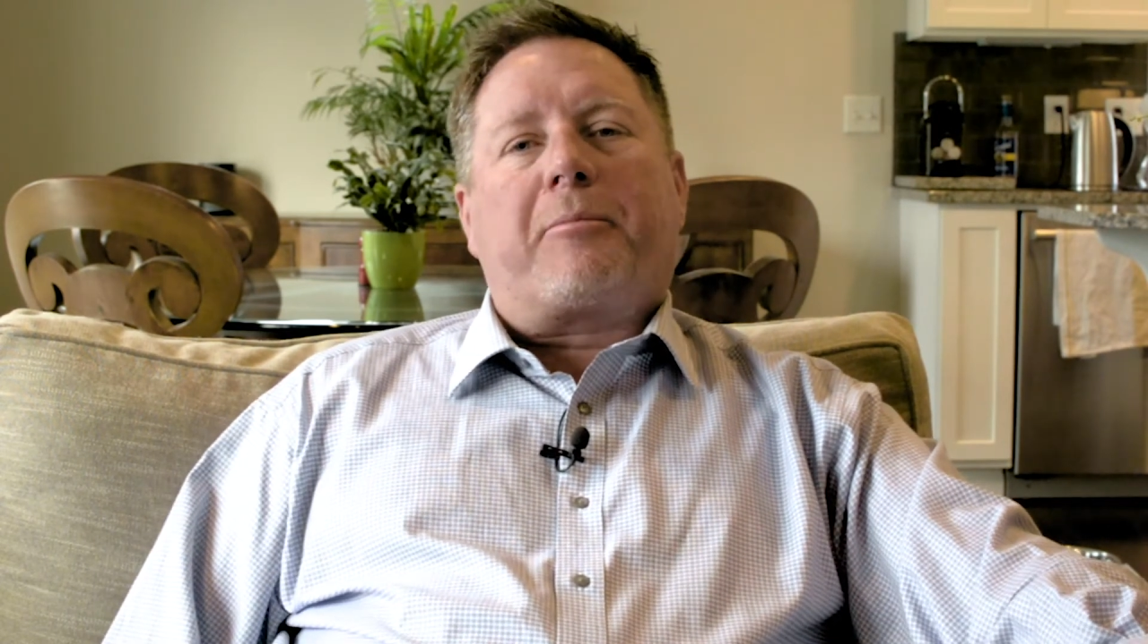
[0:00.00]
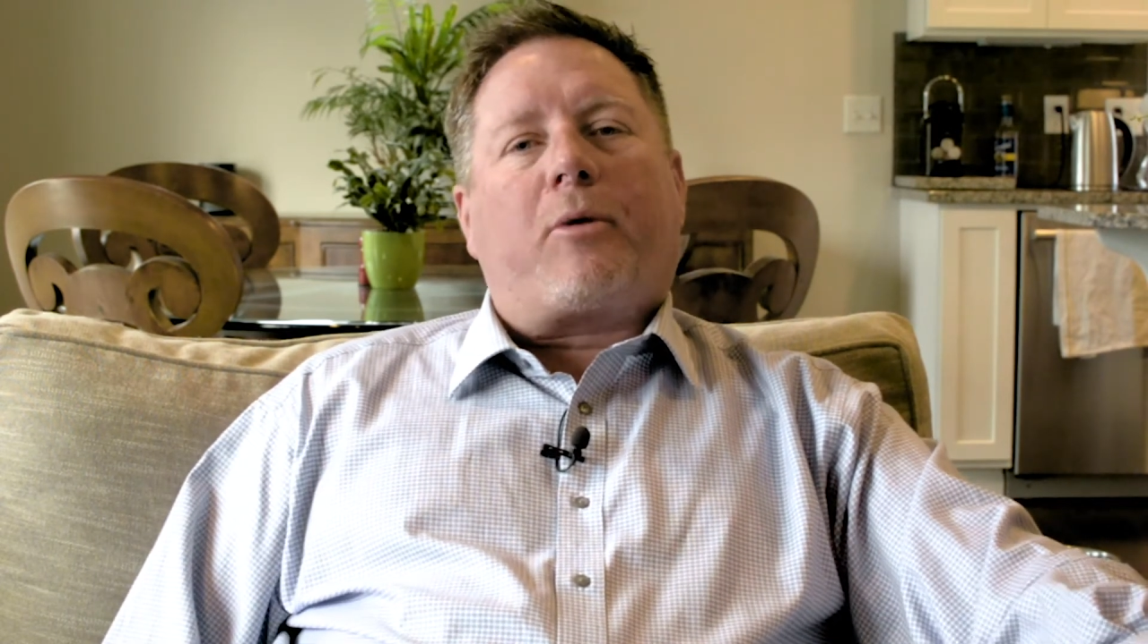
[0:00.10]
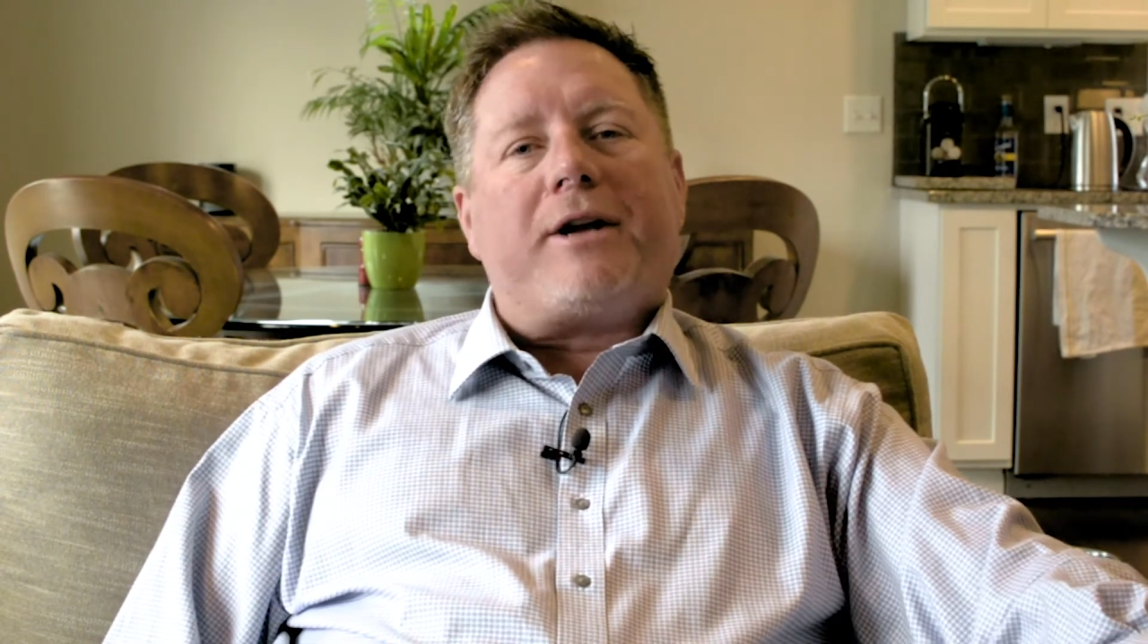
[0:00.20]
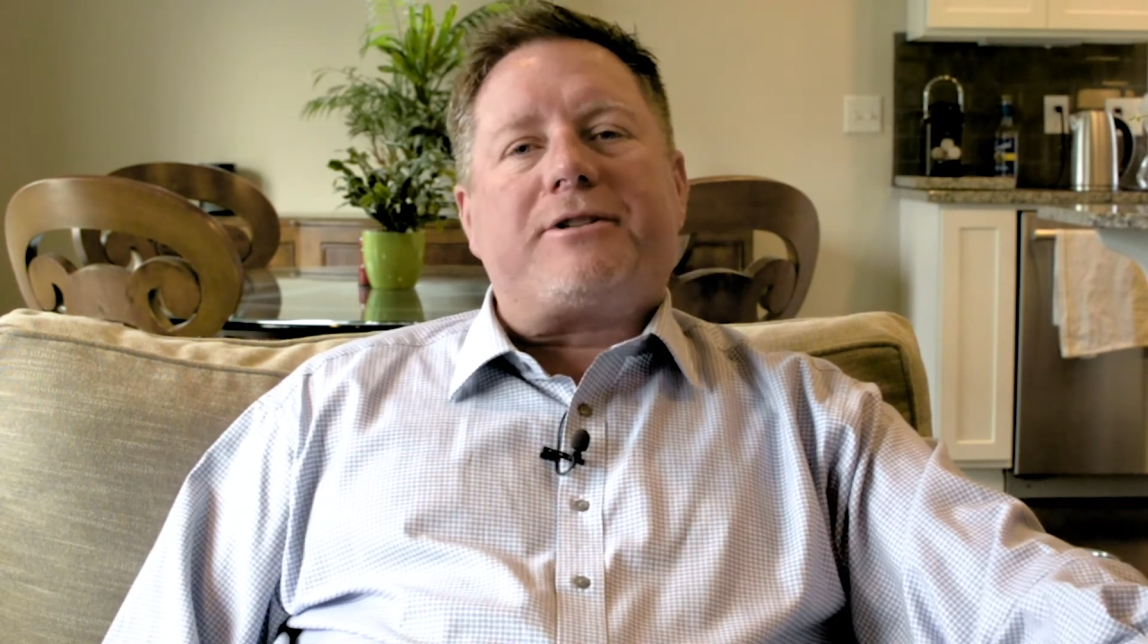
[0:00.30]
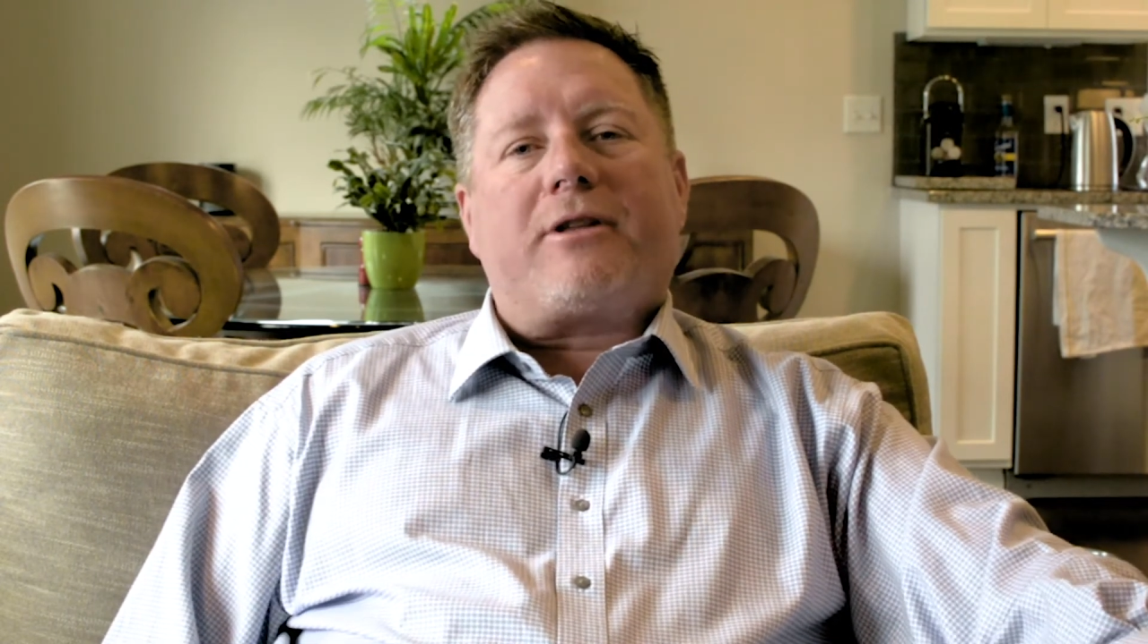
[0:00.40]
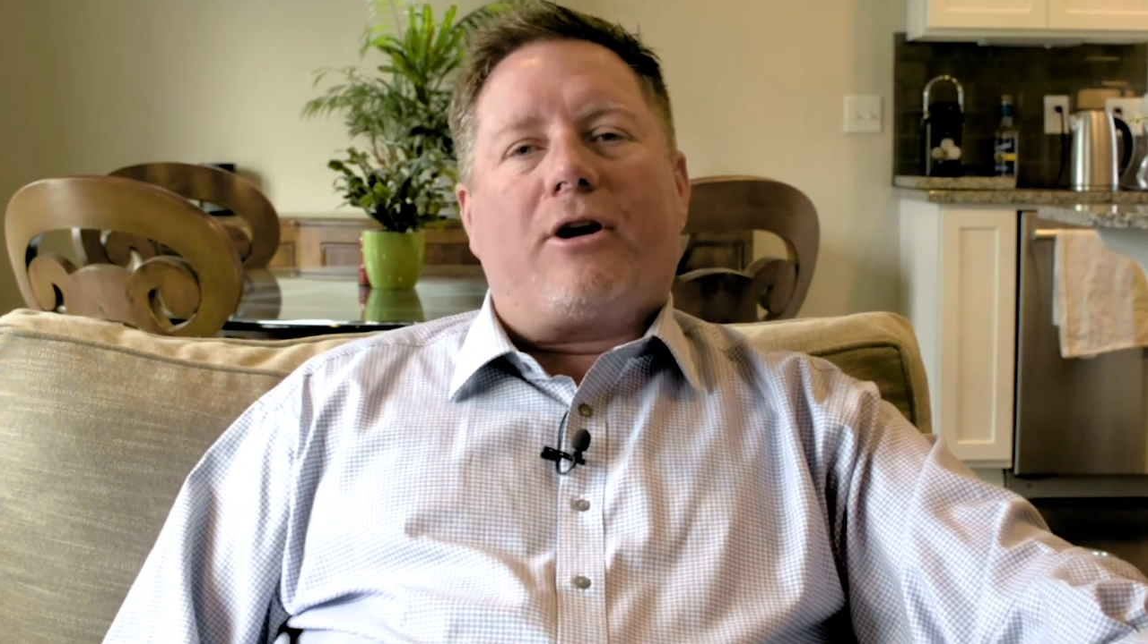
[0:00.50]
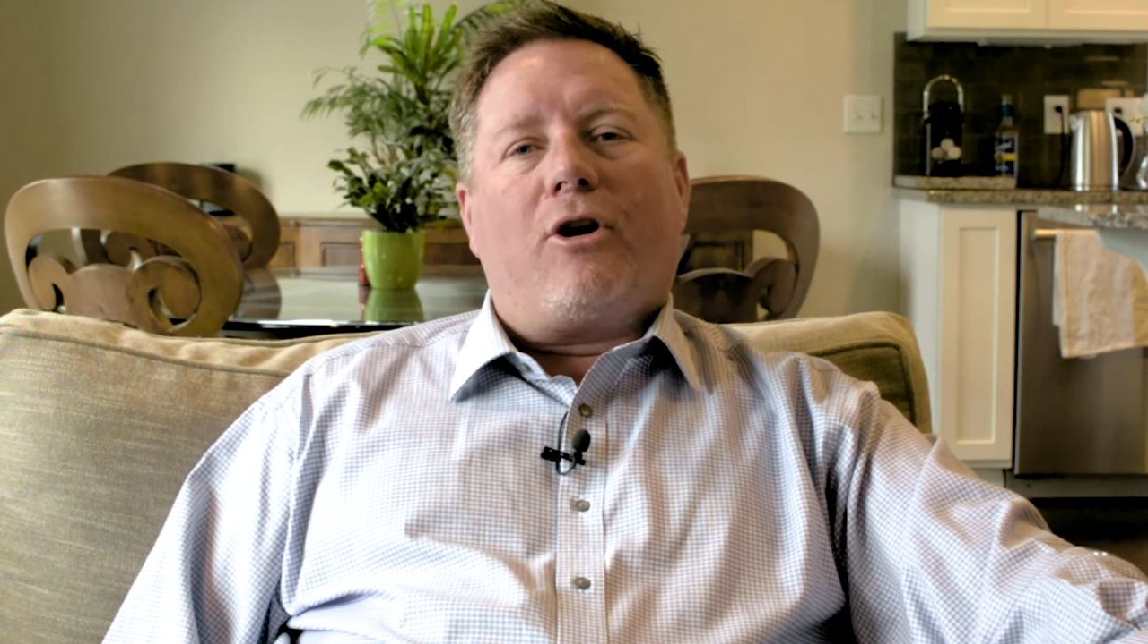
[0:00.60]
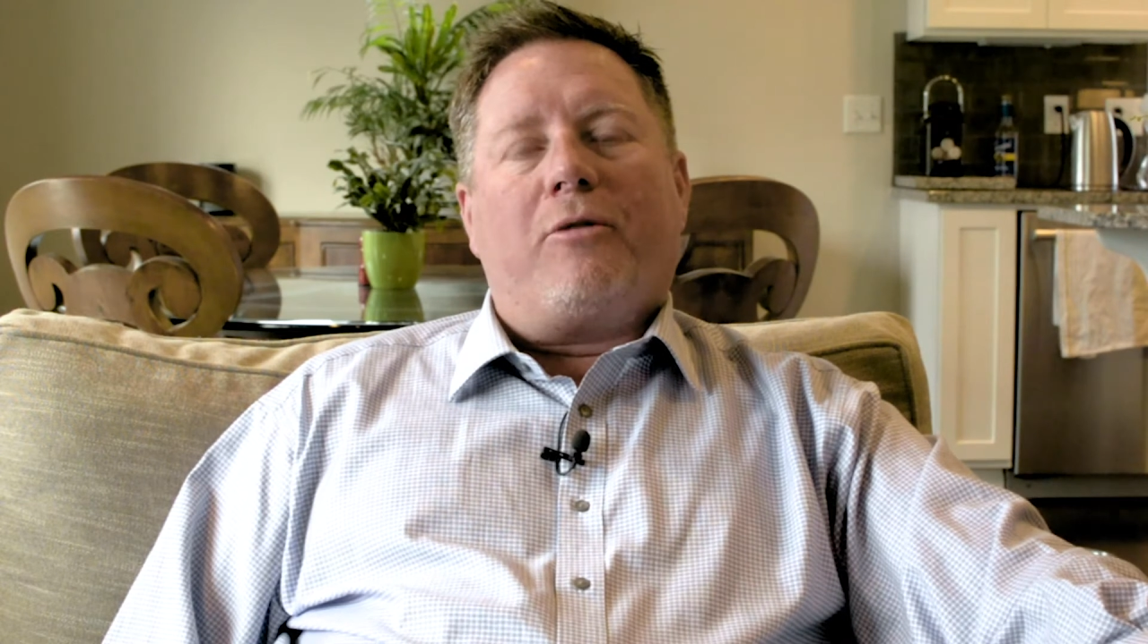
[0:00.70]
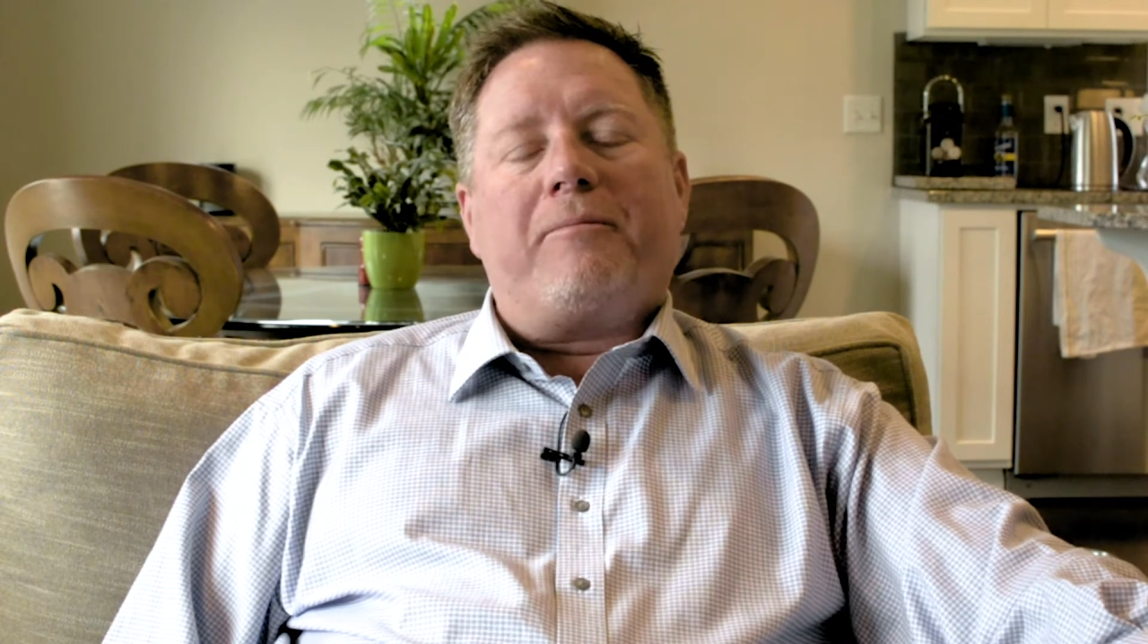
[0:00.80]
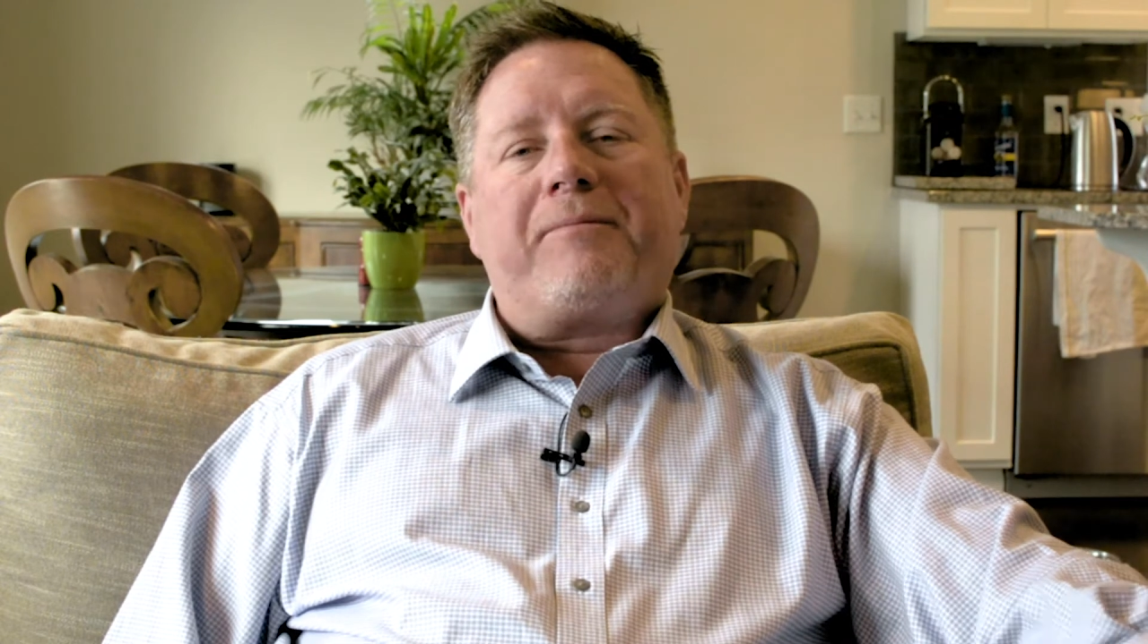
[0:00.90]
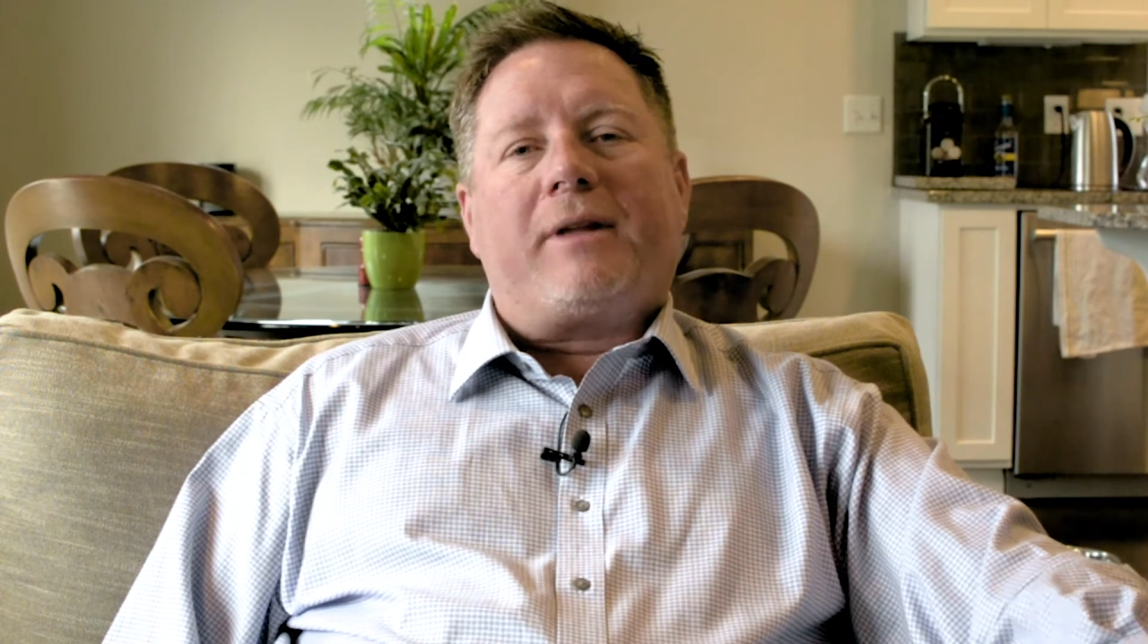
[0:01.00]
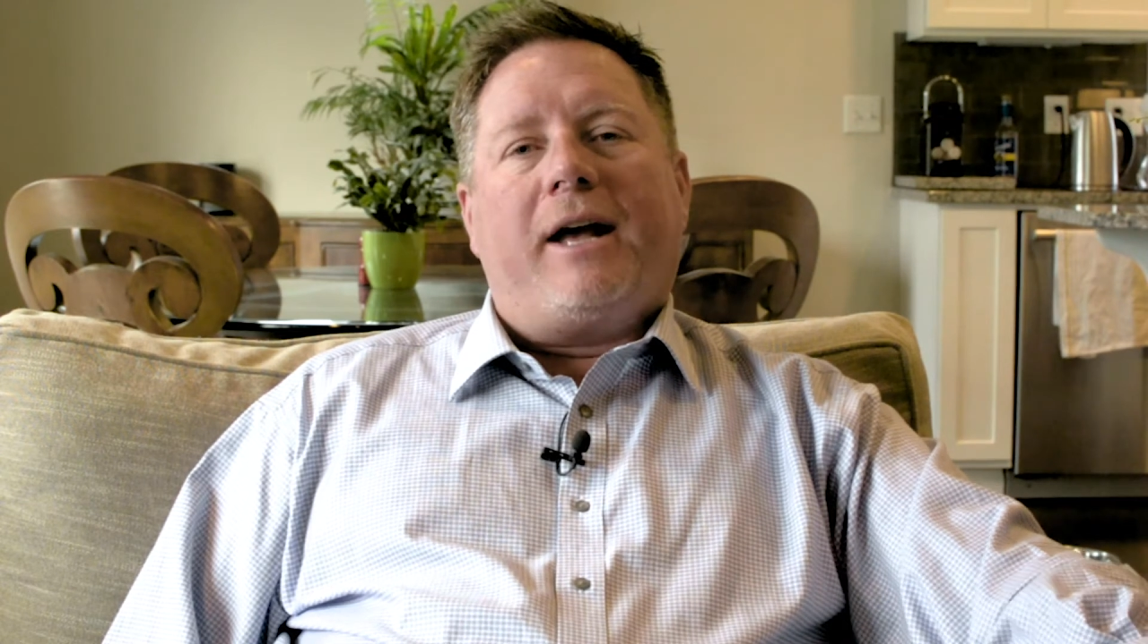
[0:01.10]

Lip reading: price of the home,